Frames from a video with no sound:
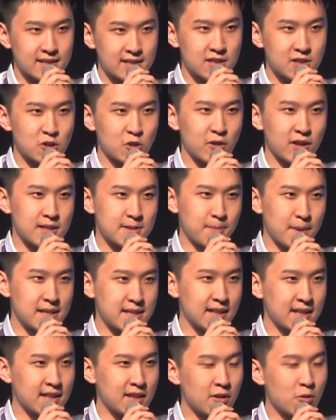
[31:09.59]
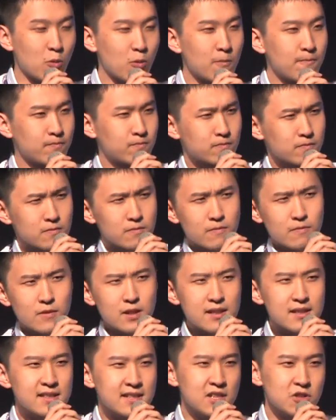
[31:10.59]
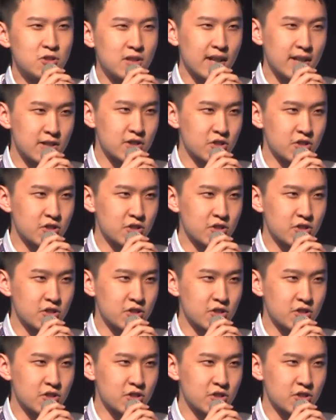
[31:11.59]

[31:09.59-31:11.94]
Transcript: So it's basically centralized